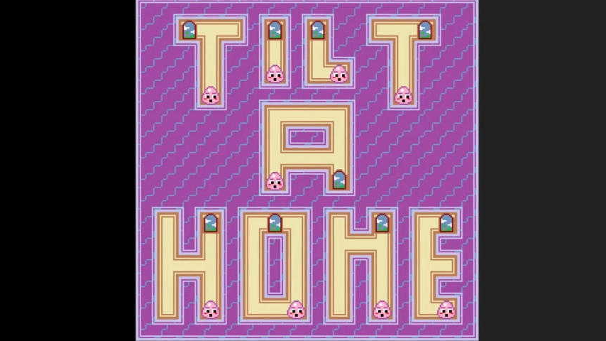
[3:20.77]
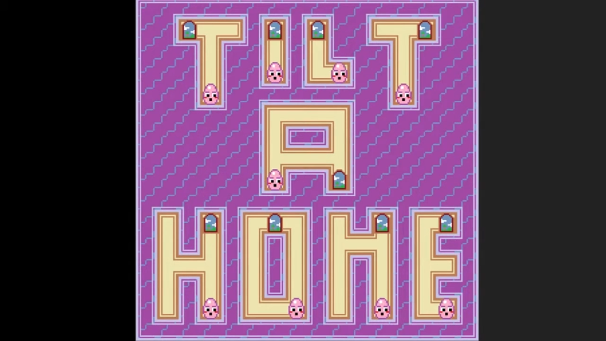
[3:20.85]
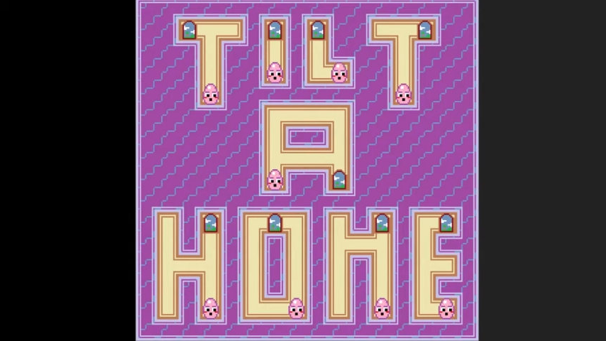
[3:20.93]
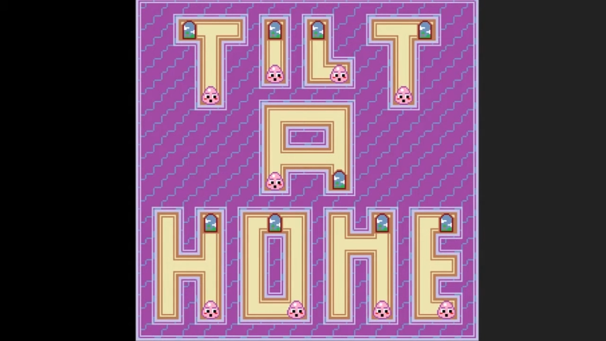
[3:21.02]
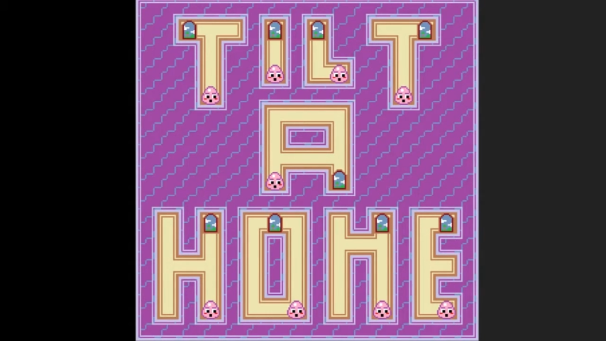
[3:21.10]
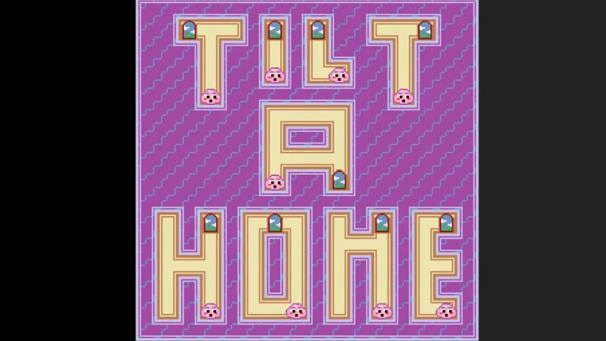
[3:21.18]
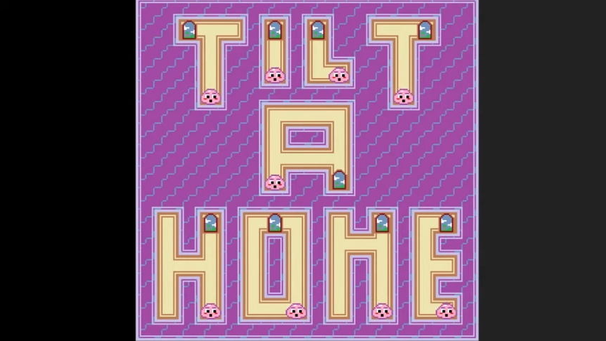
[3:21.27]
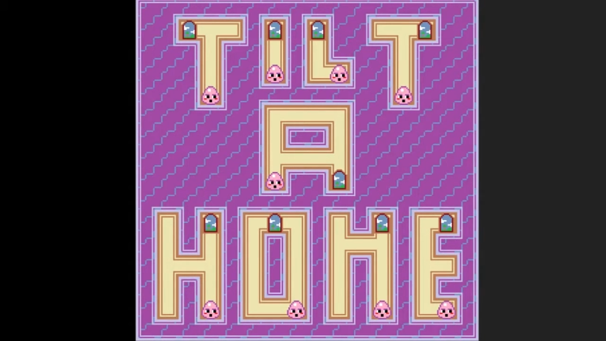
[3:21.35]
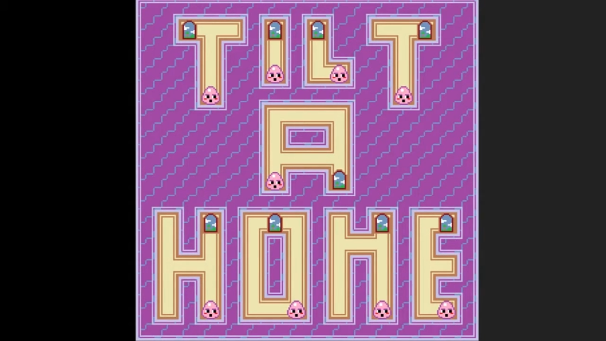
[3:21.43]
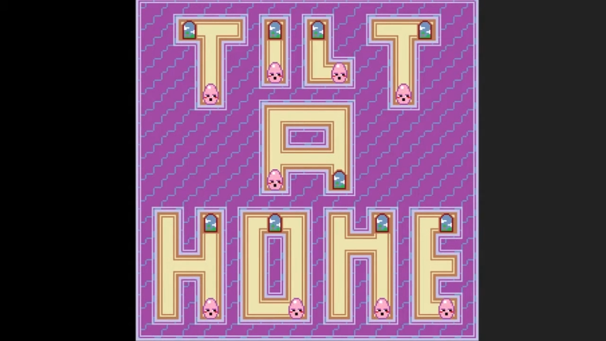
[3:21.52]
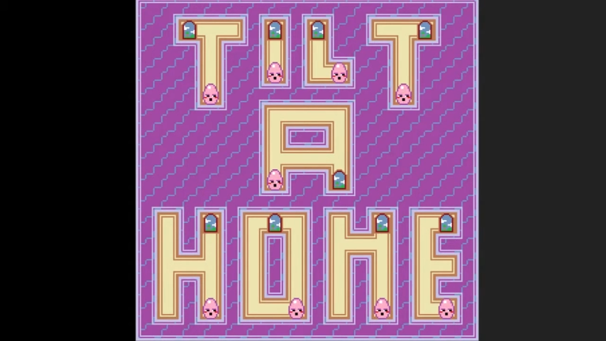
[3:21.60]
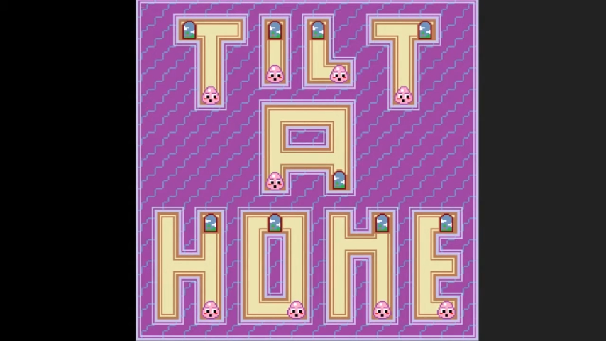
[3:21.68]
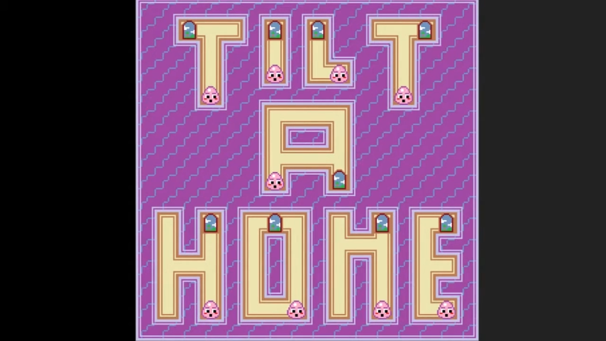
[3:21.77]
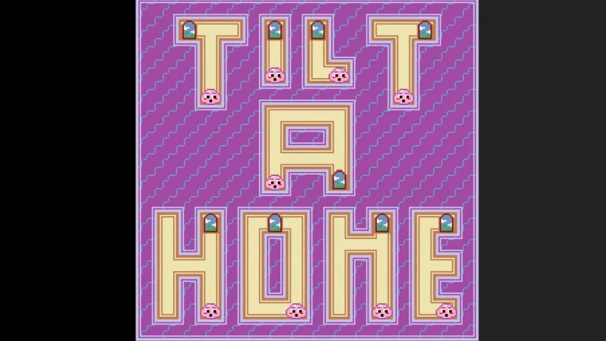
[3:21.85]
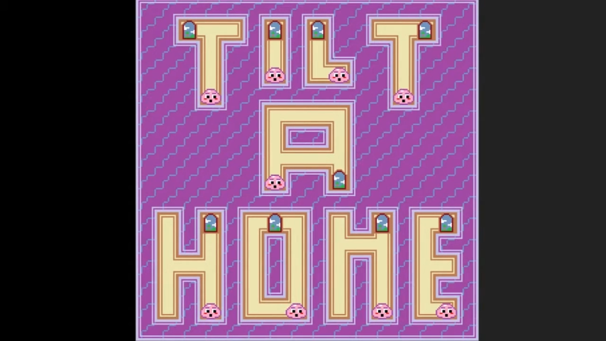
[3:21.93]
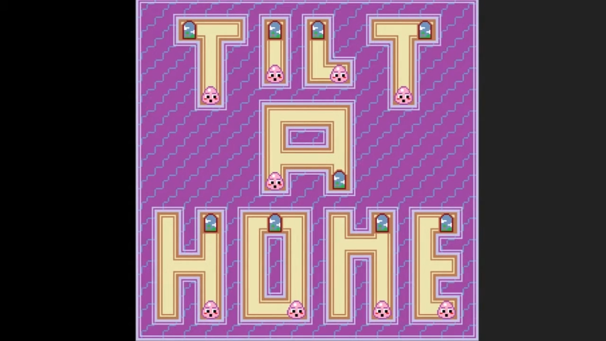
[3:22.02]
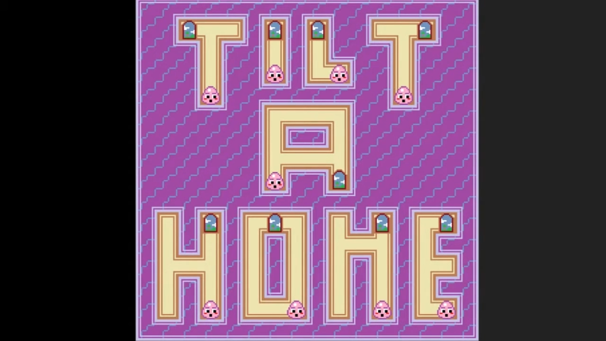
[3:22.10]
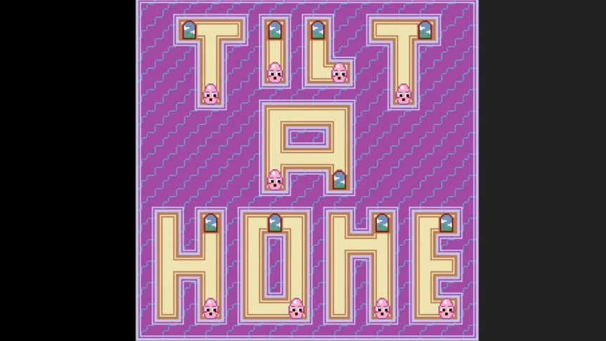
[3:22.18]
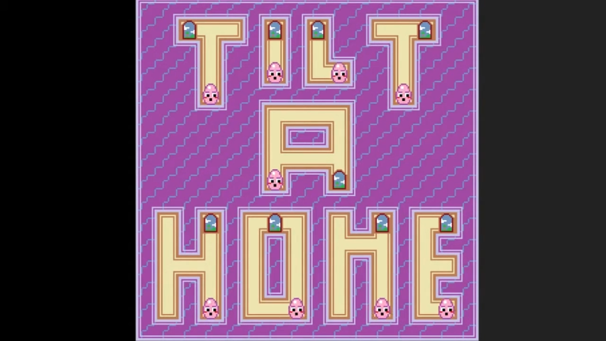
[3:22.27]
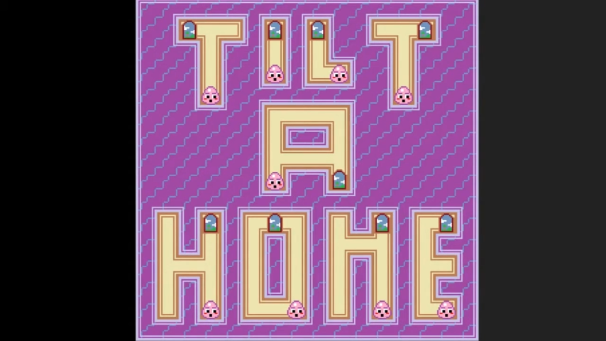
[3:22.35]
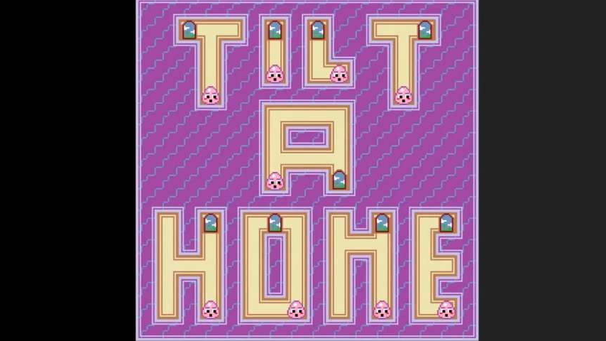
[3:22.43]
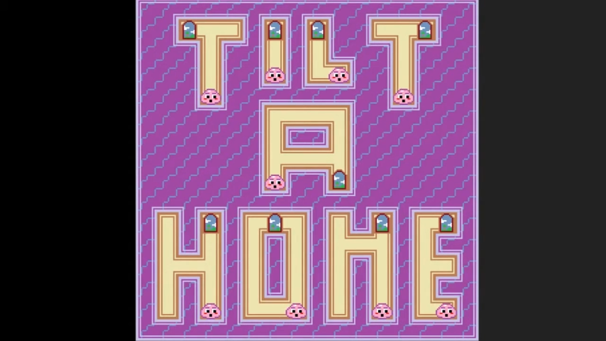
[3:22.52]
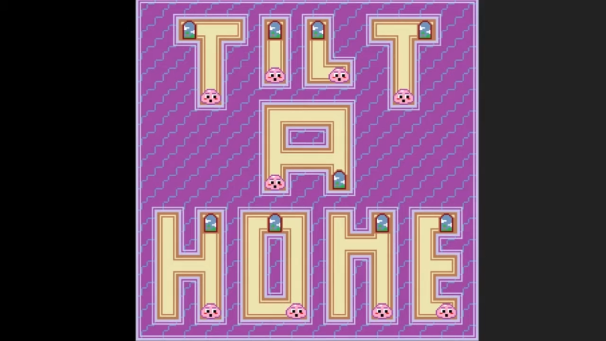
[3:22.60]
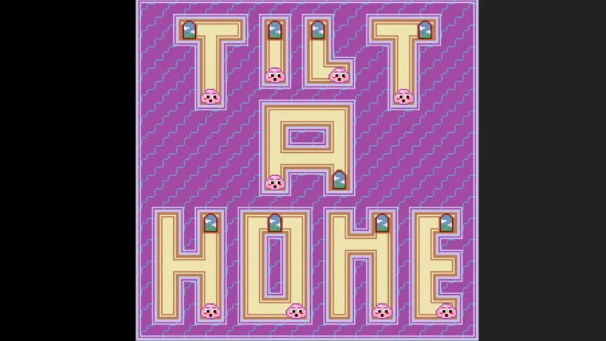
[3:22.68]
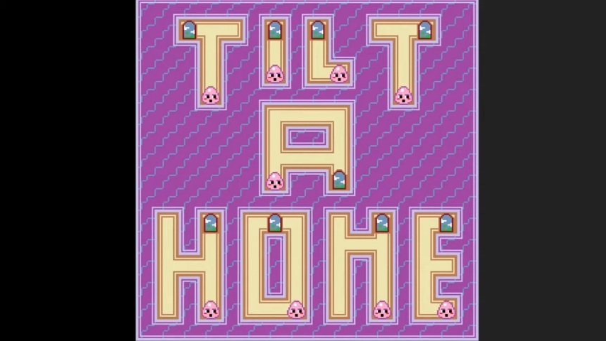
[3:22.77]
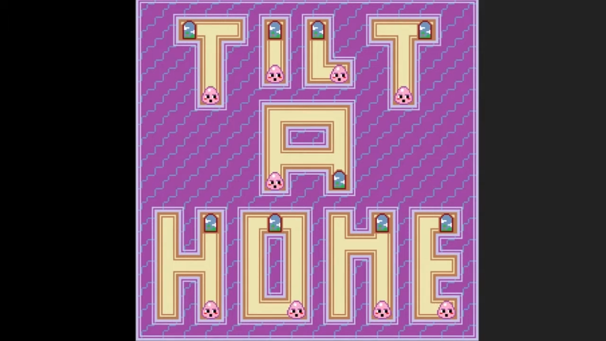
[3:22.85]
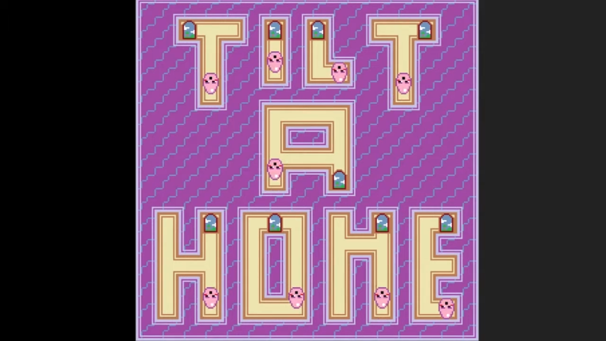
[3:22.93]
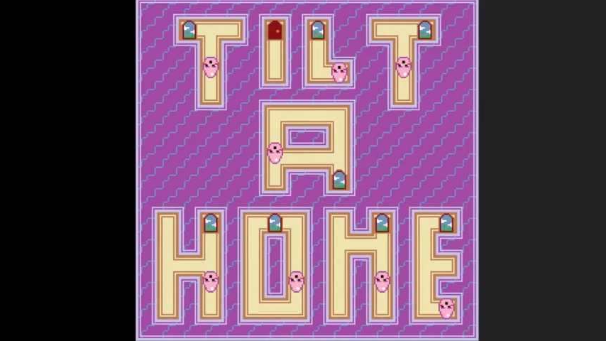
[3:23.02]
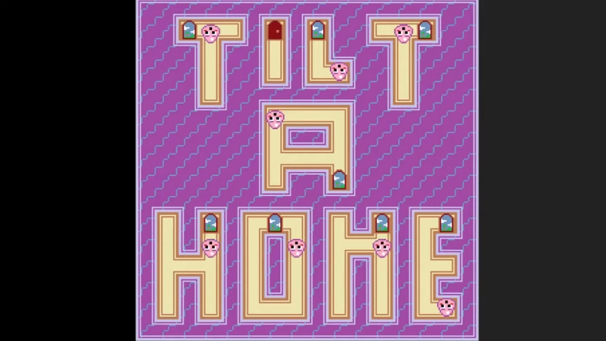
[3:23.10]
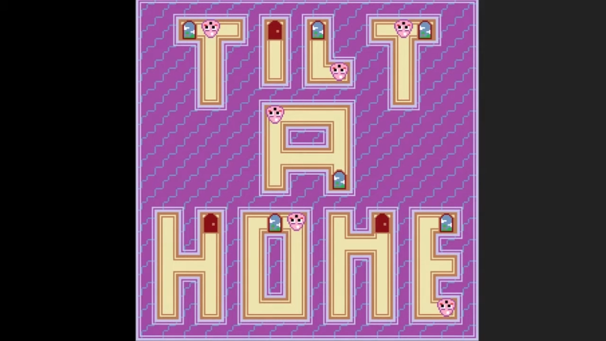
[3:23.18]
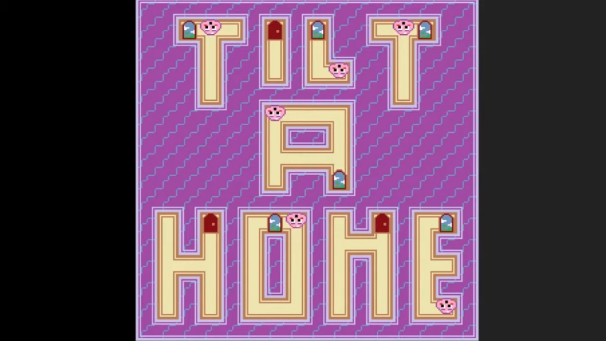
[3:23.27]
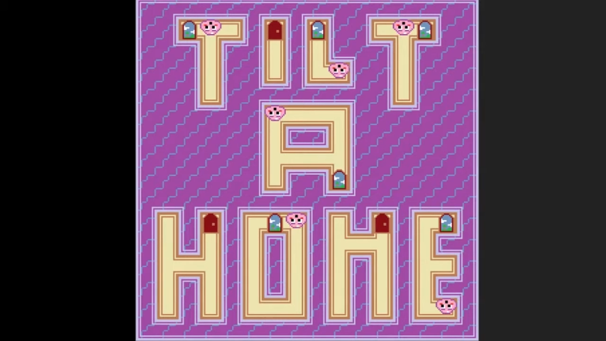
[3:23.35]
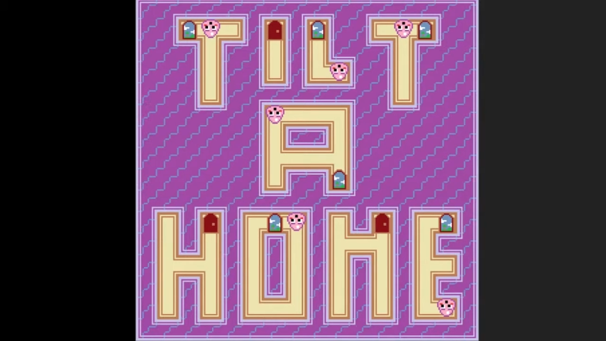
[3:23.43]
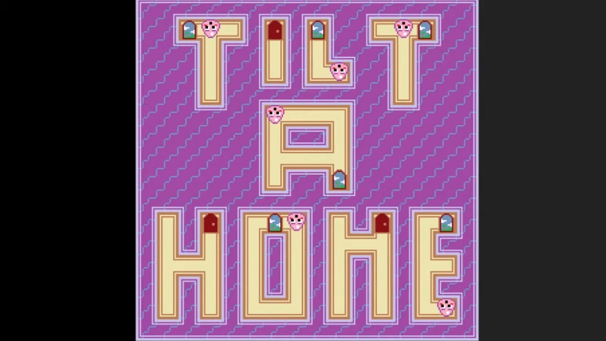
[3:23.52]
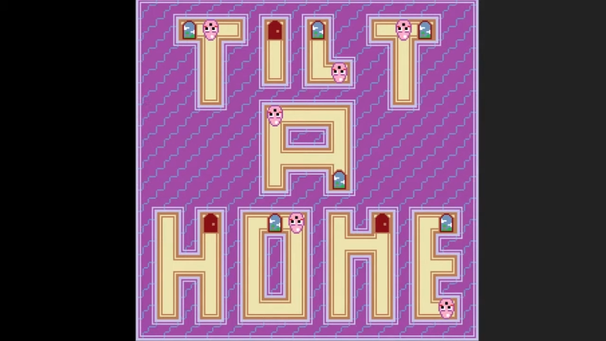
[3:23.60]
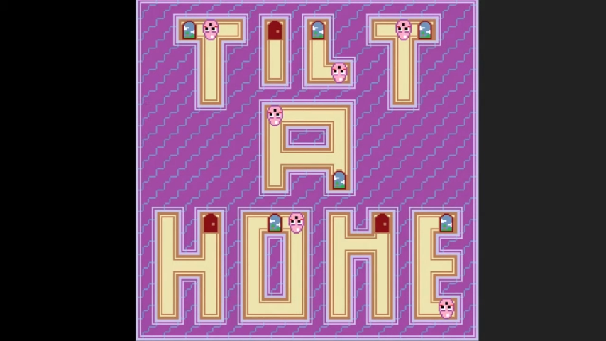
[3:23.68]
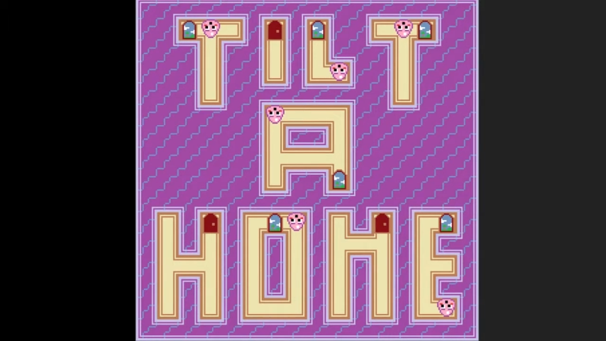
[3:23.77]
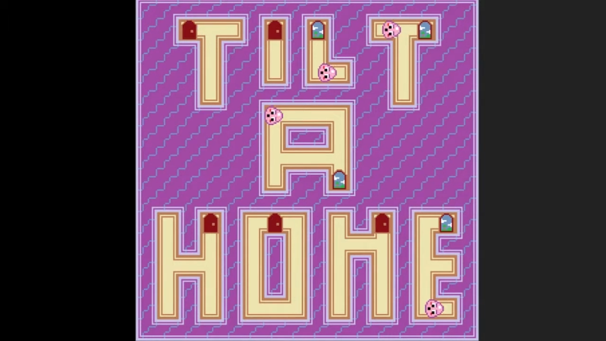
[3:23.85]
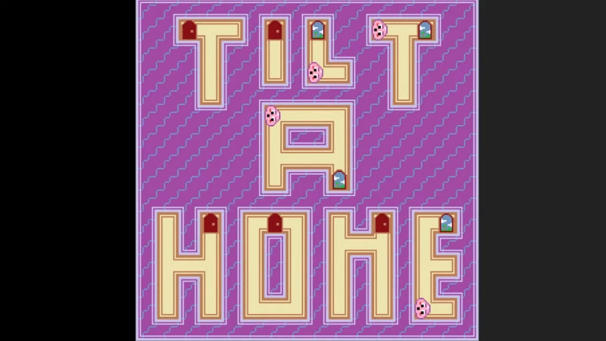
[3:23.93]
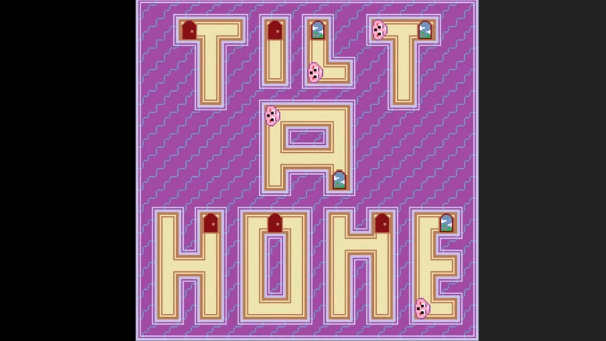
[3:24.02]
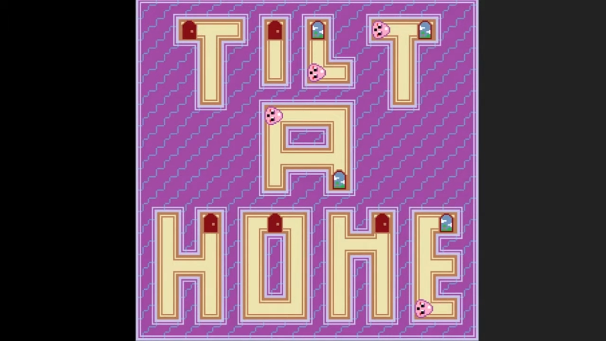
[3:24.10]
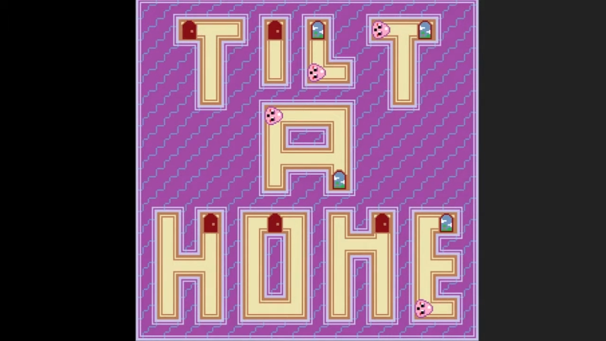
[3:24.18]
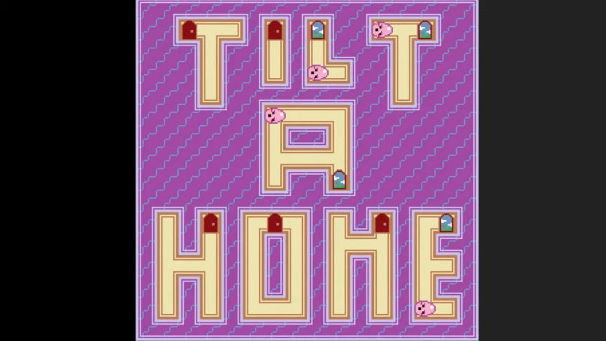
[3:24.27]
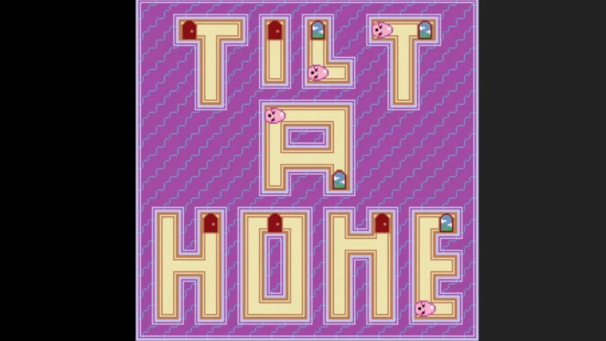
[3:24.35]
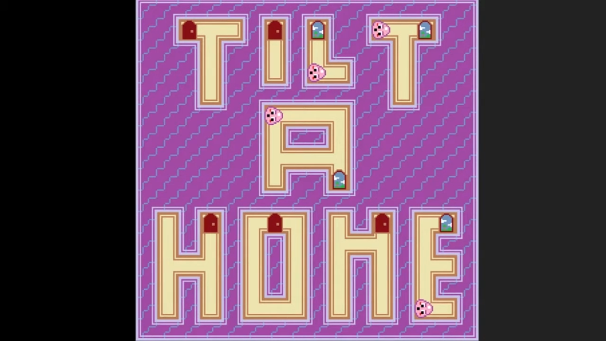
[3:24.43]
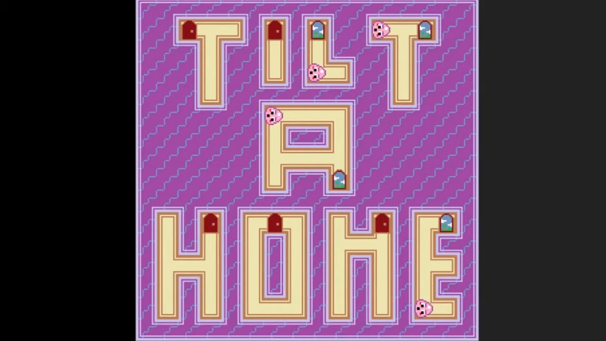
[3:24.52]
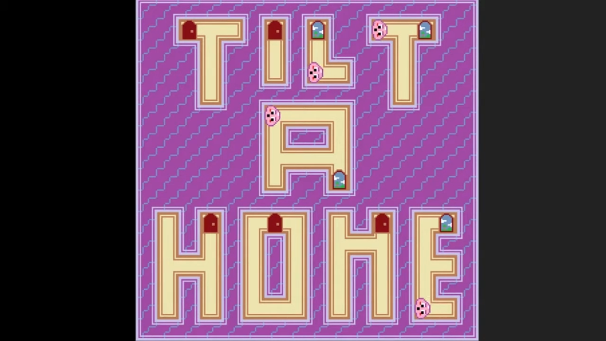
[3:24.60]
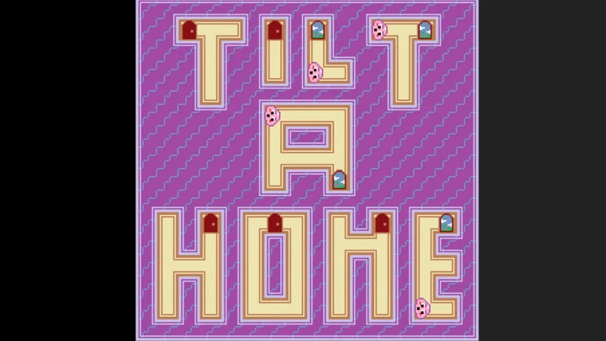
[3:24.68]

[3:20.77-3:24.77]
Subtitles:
(no speaker visible)